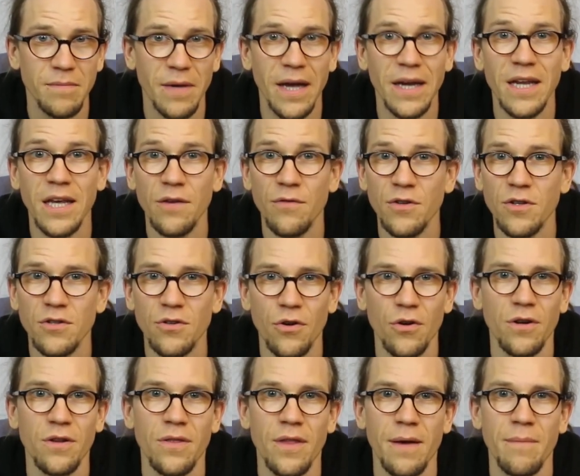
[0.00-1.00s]
and even
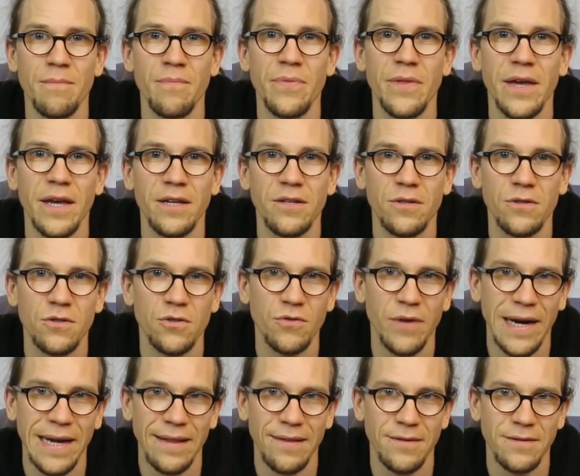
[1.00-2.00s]
turn them into
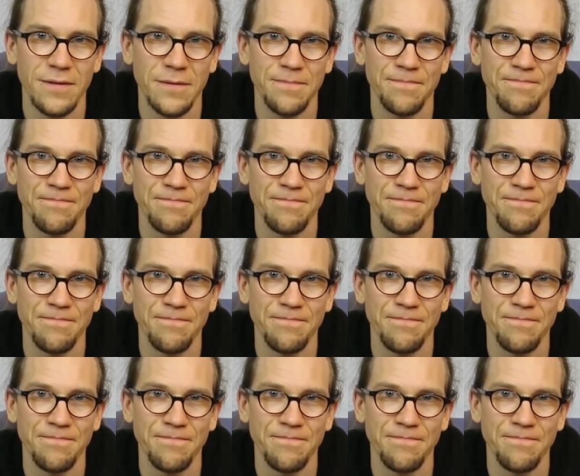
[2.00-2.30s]
strengths.